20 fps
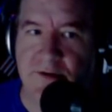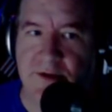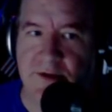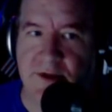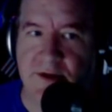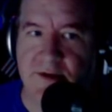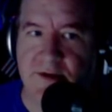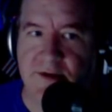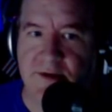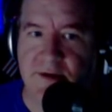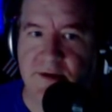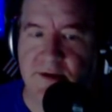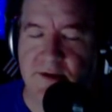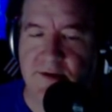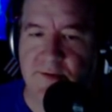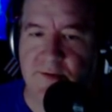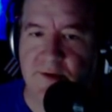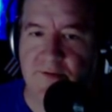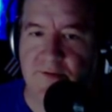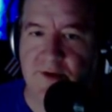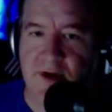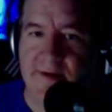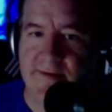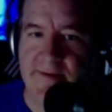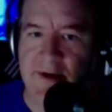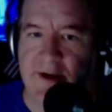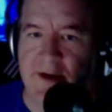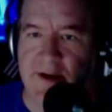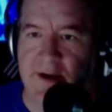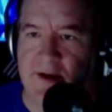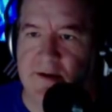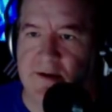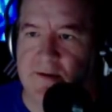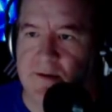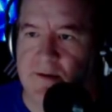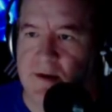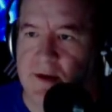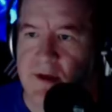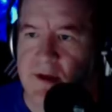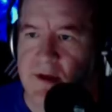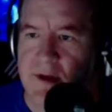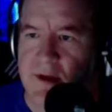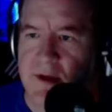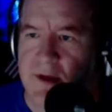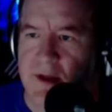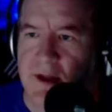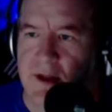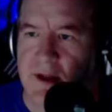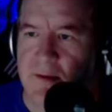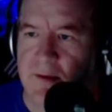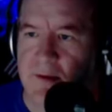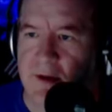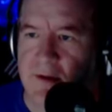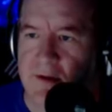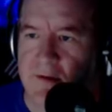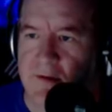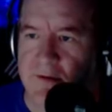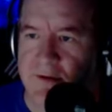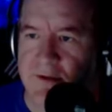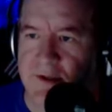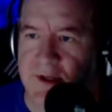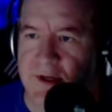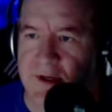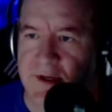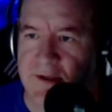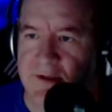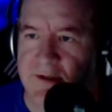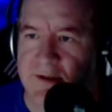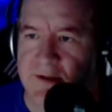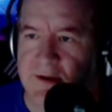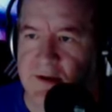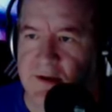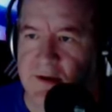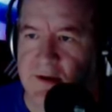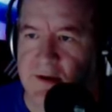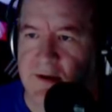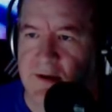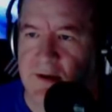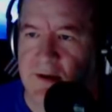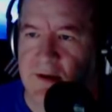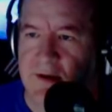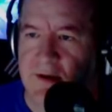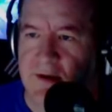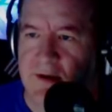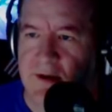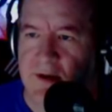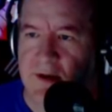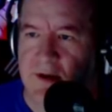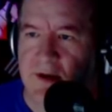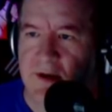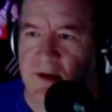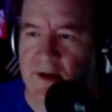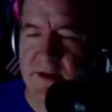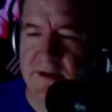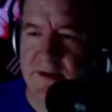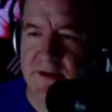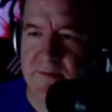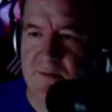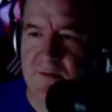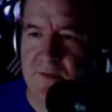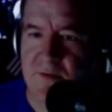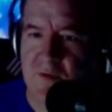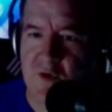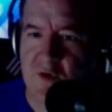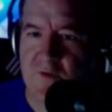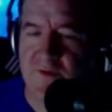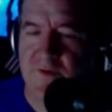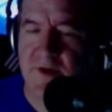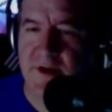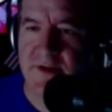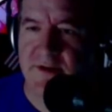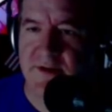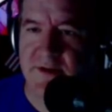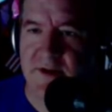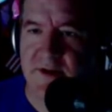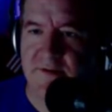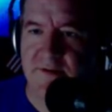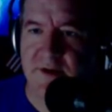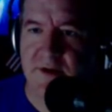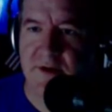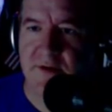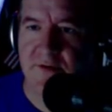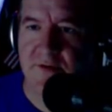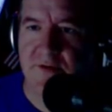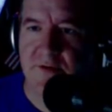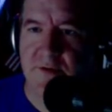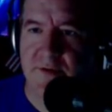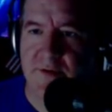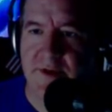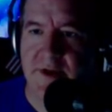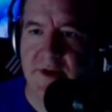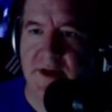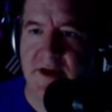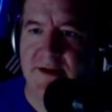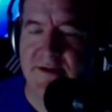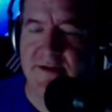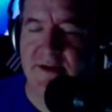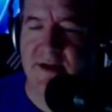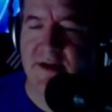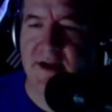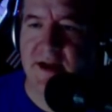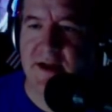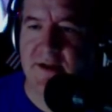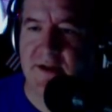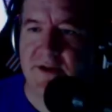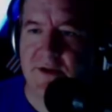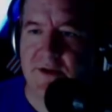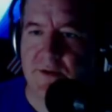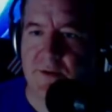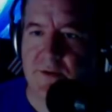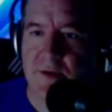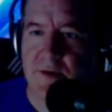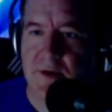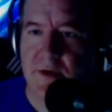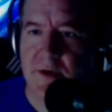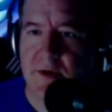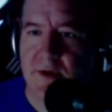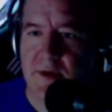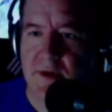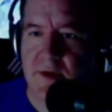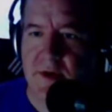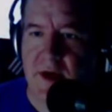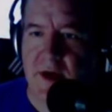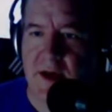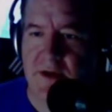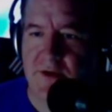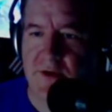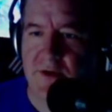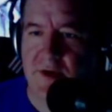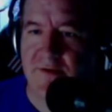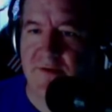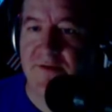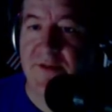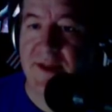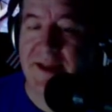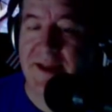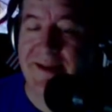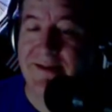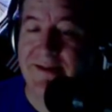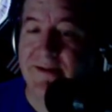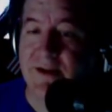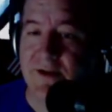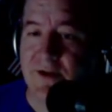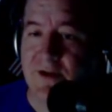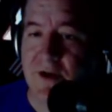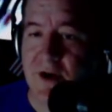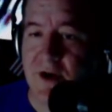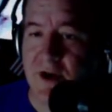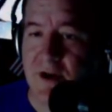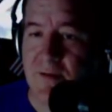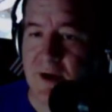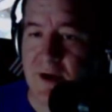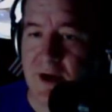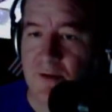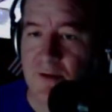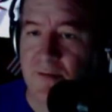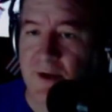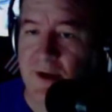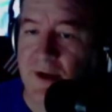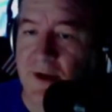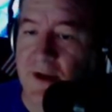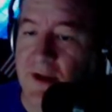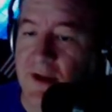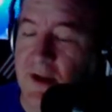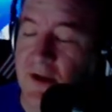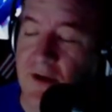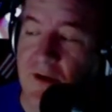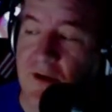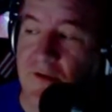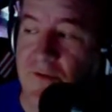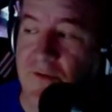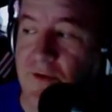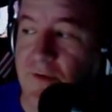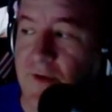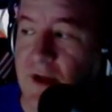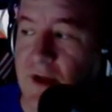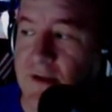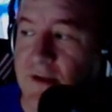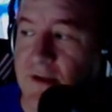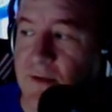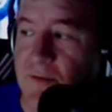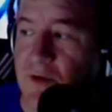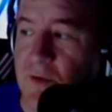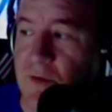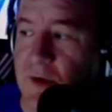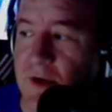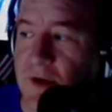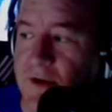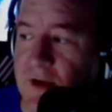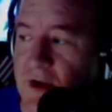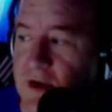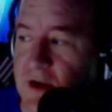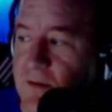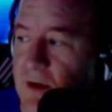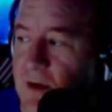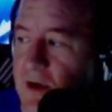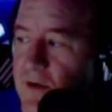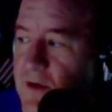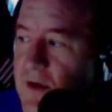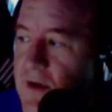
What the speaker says: this because we've covered it now. And let me close this. I got some MUFON stuff to go through with you guys tonight too. I do have things to talk about, but if you've got something you want to talk about,